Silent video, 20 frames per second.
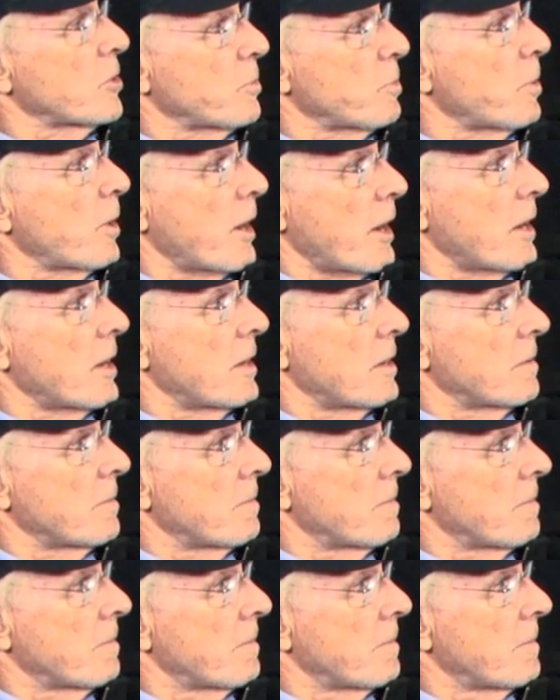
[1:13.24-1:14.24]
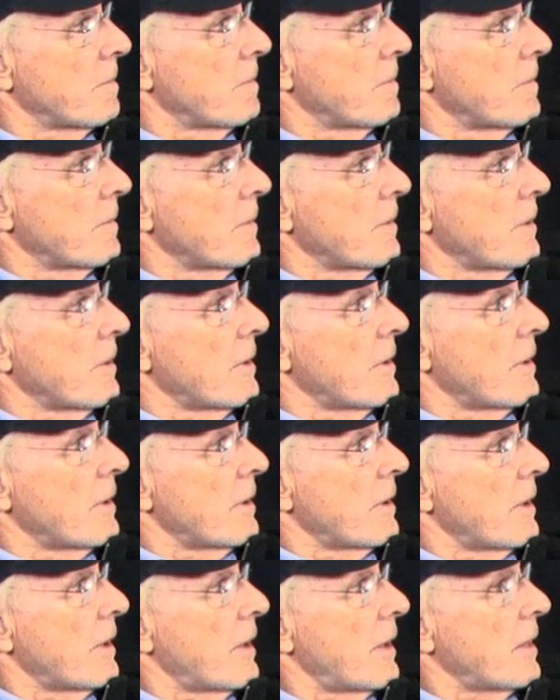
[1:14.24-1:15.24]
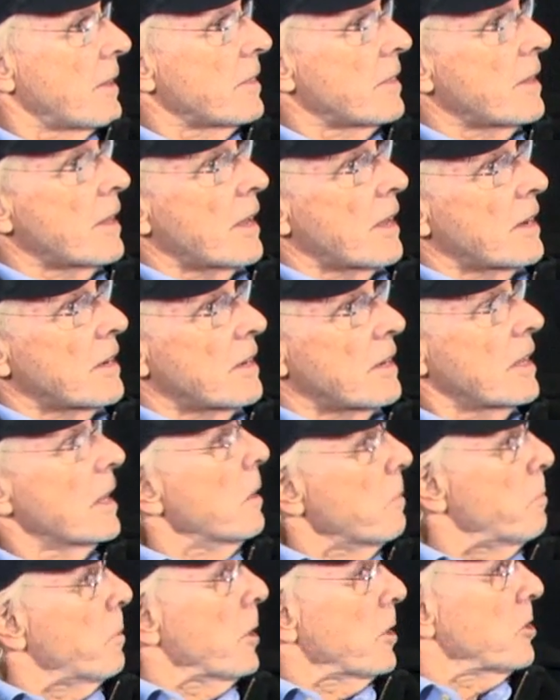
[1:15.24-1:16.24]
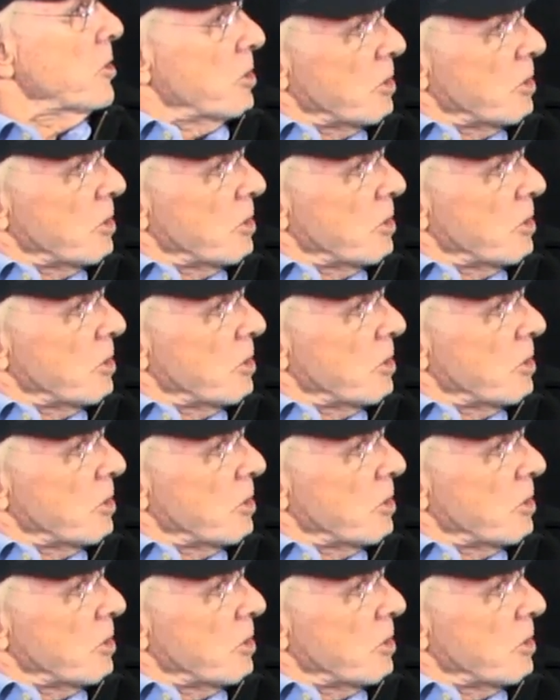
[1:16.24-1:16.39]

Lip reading: brain. And then he picks